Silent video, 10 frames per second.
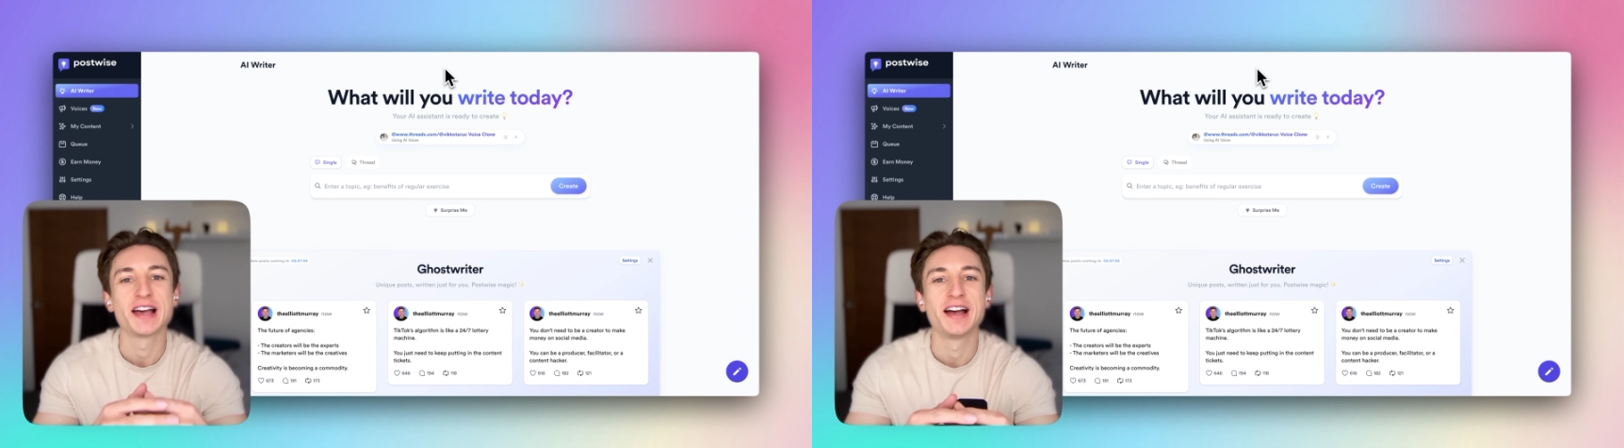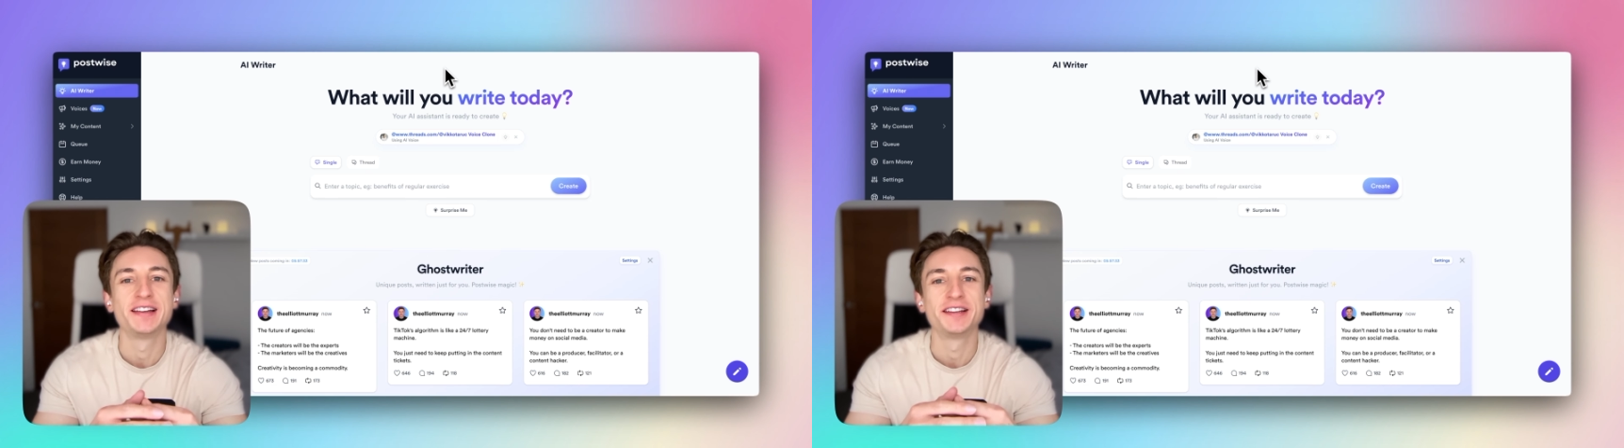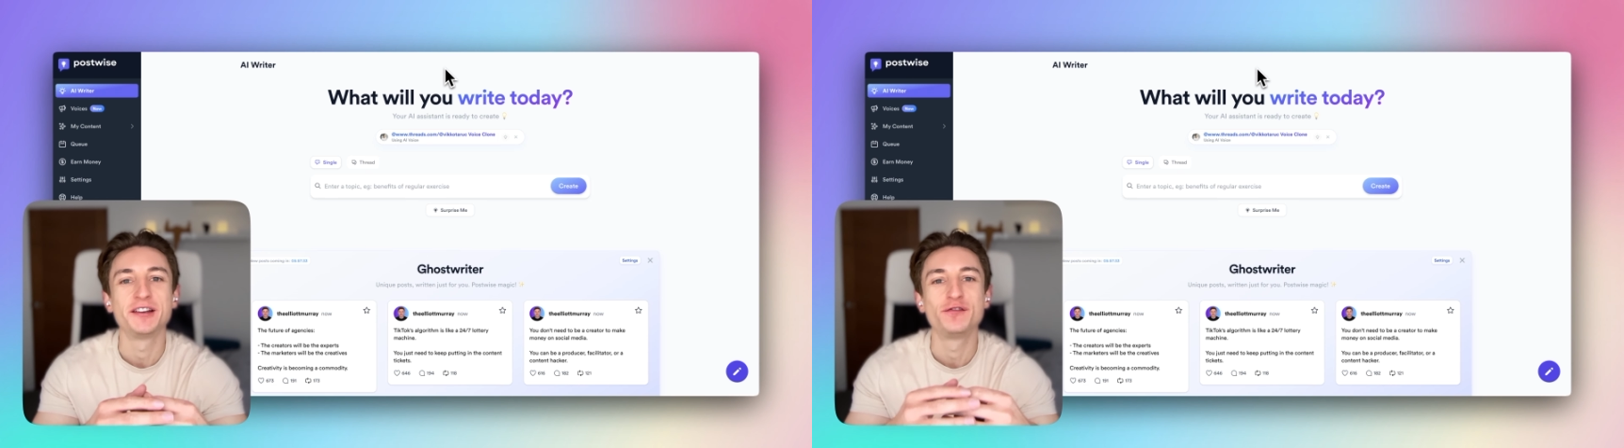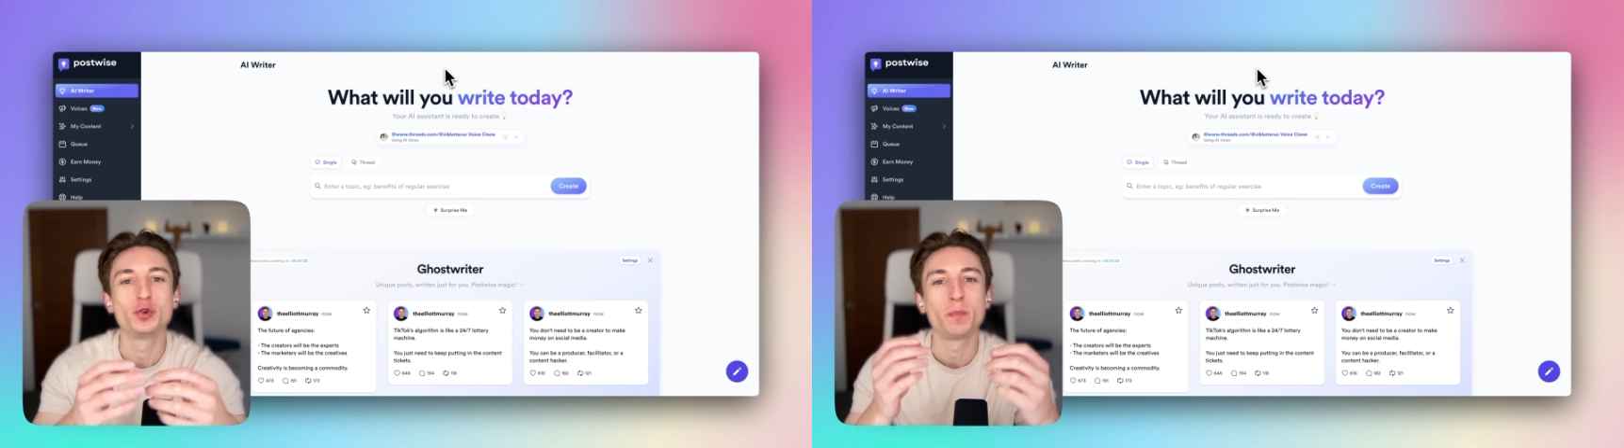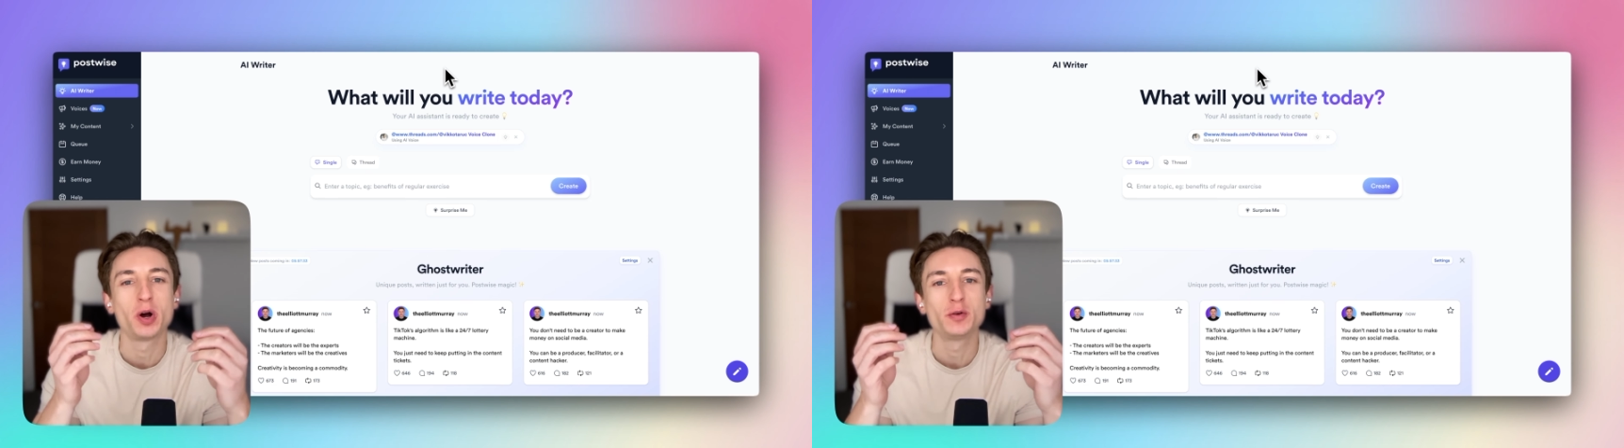And if
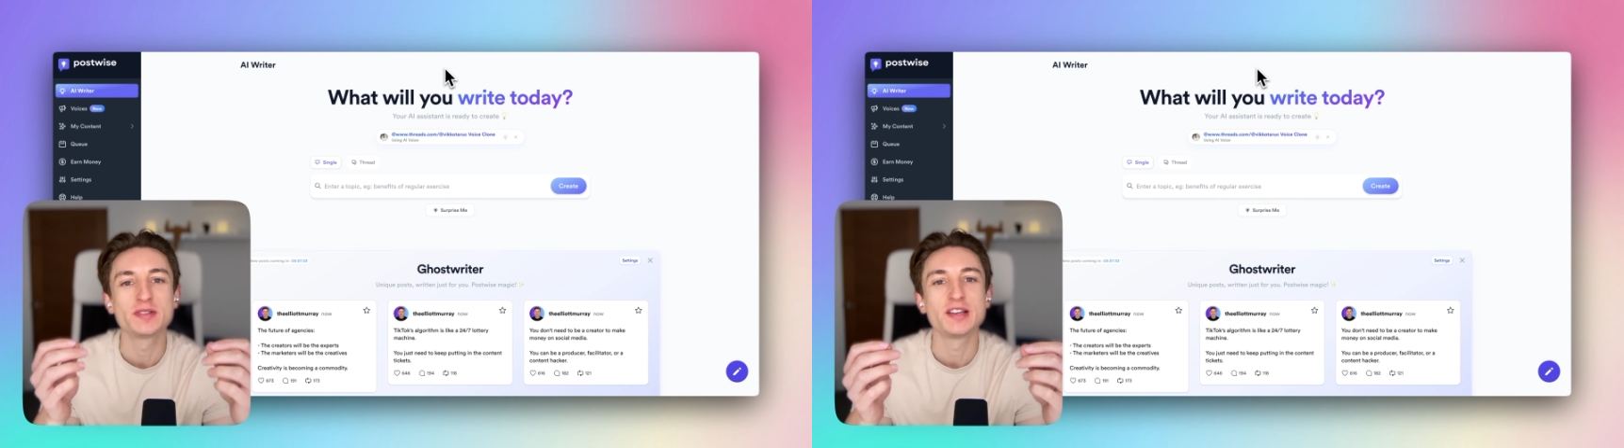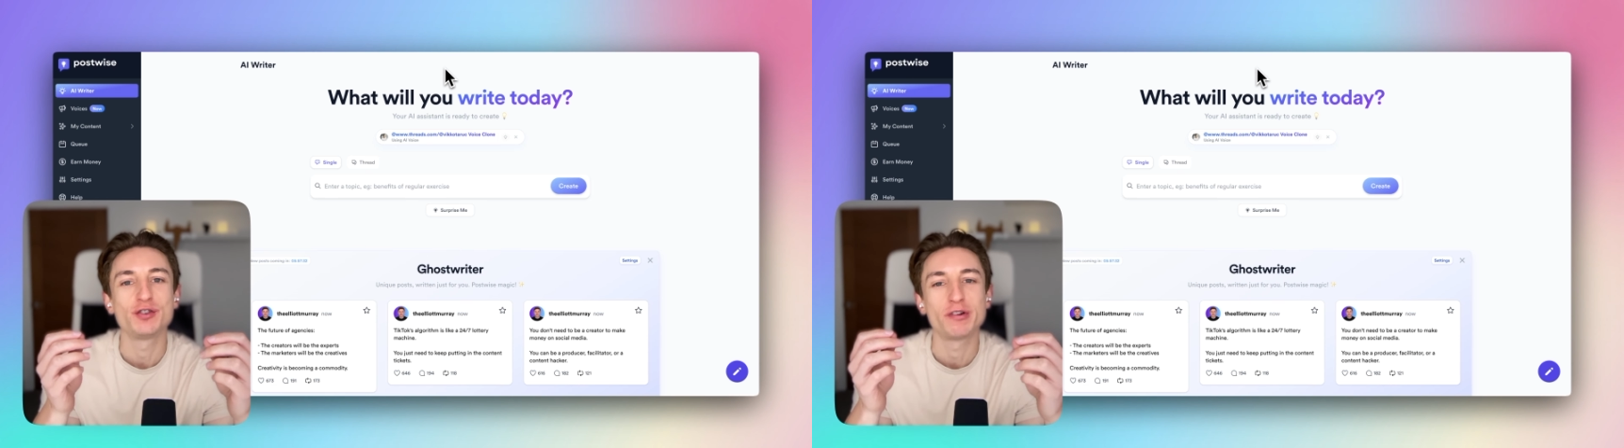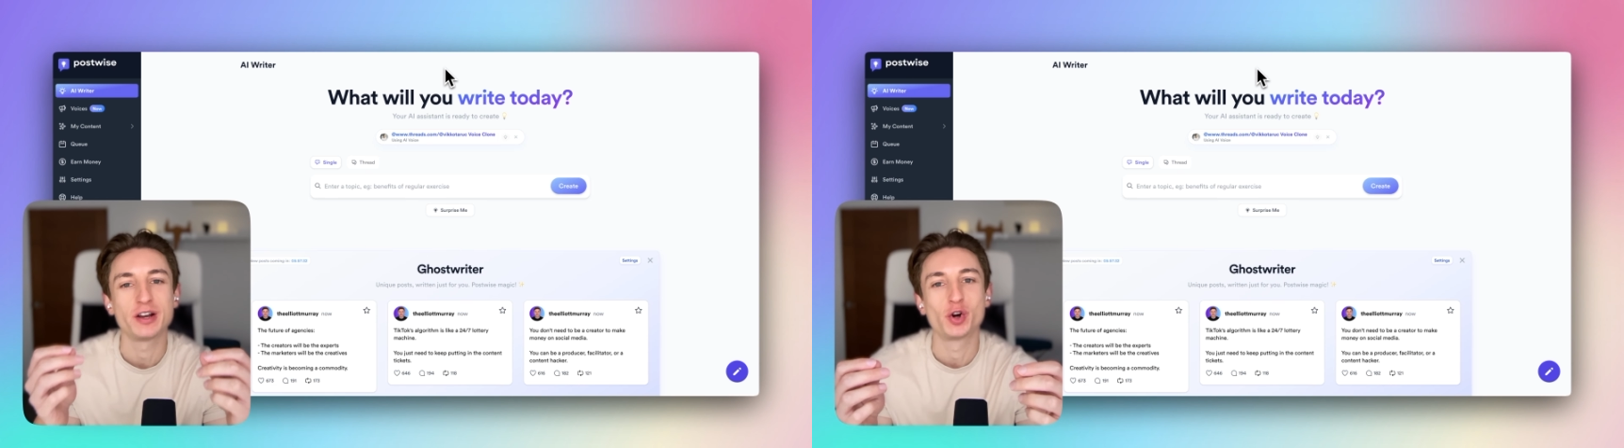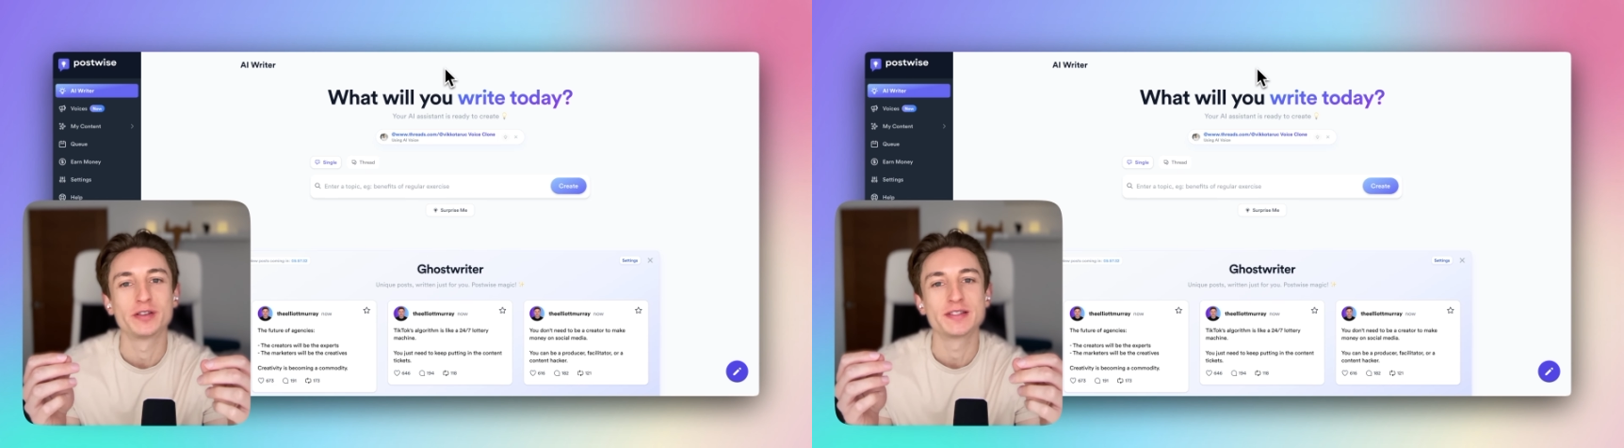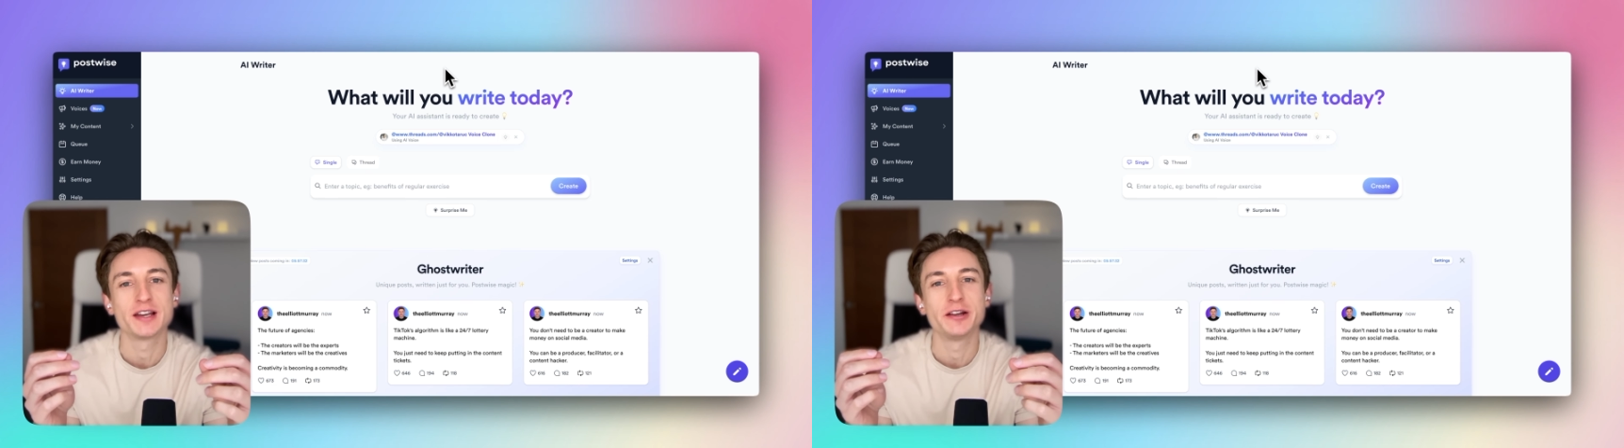you're posting great
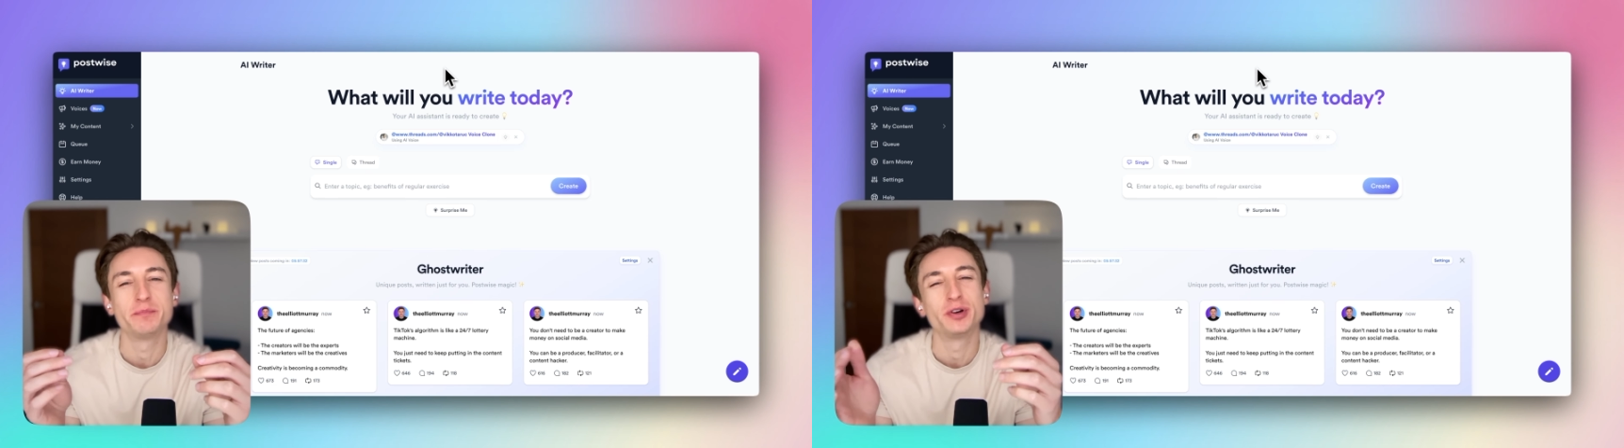content